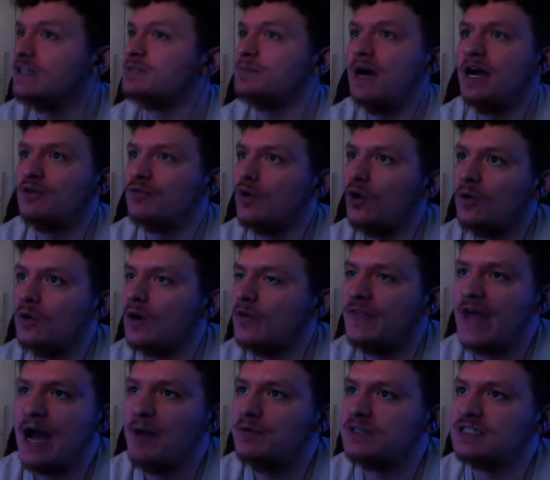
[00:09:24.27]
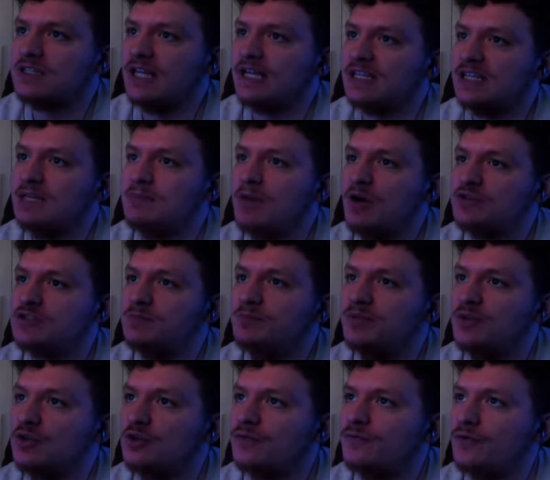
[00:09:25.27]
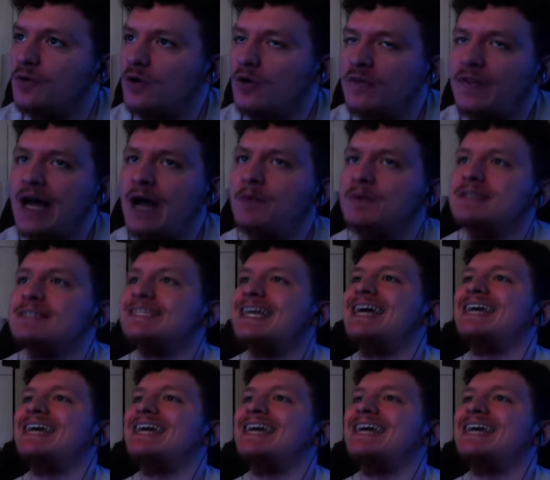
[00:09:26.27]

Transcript: is my roll? That was like the most beautiful. That was